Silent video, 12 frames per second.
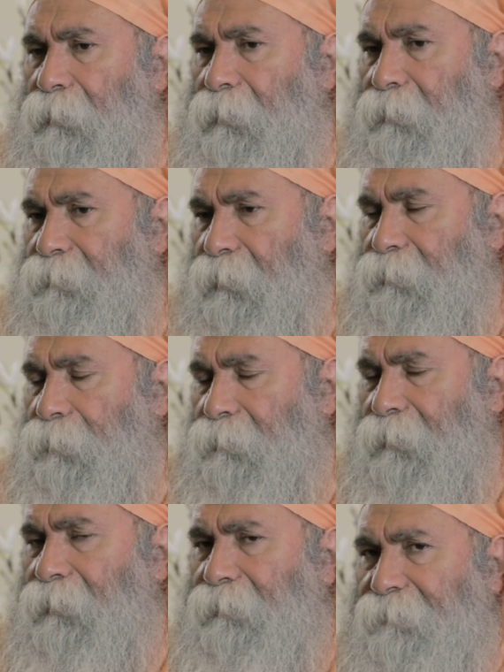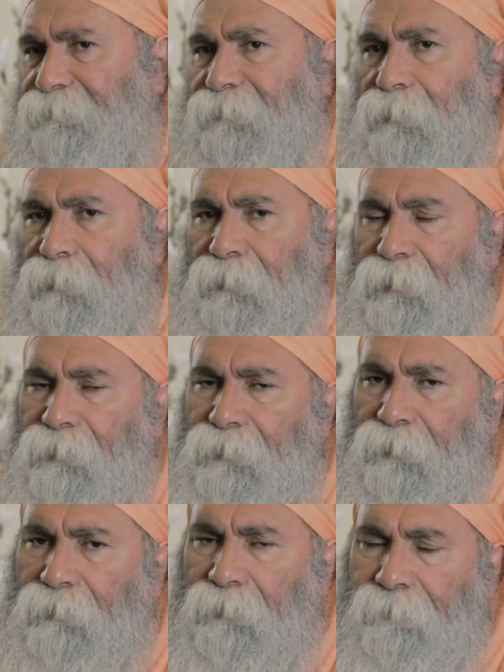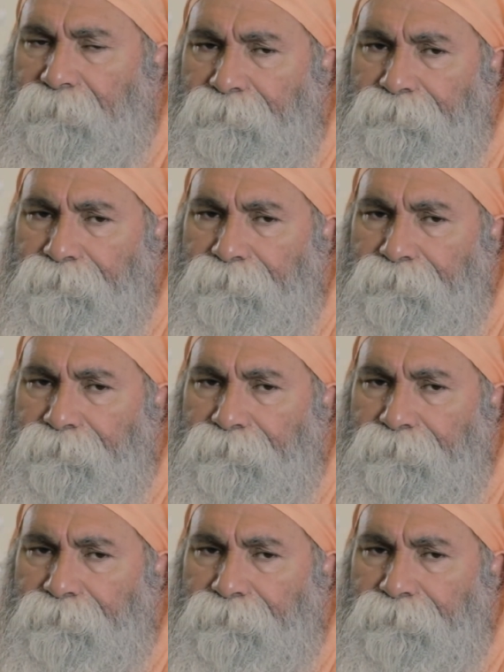it's a total different history.